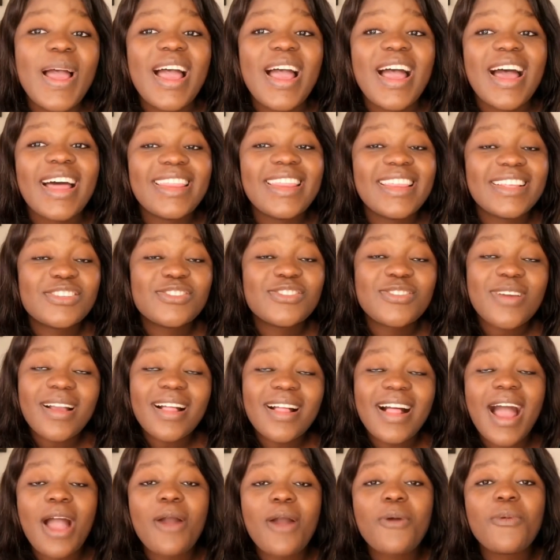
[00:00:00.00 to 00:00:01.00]

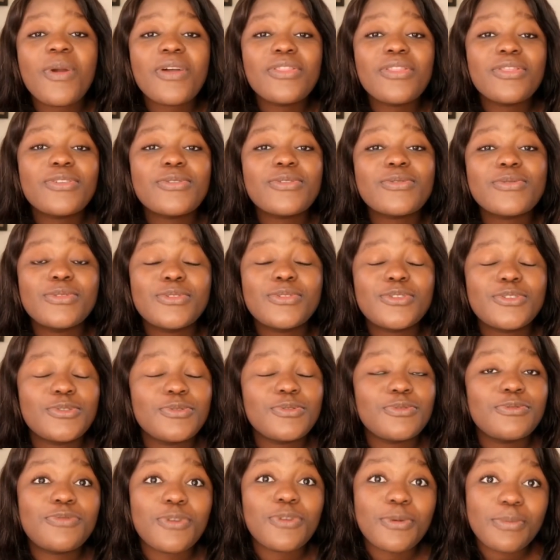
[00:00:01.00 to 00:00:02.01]
I went through
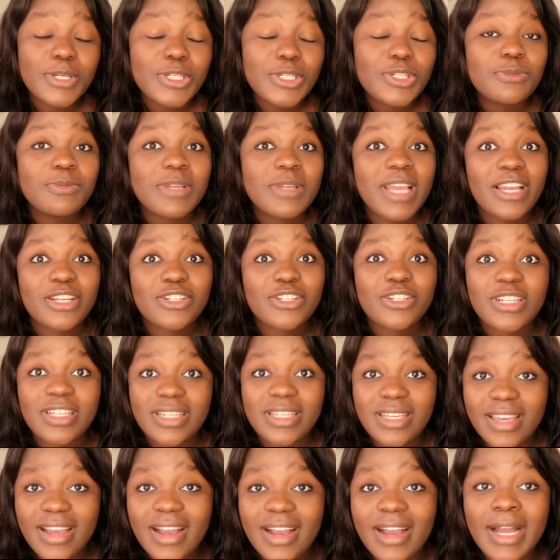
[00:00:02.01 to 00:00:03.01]
for me to be
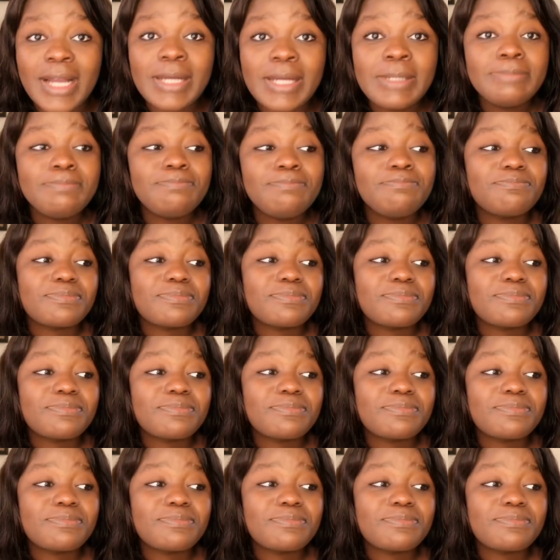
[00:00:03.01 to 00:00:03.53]
actually here,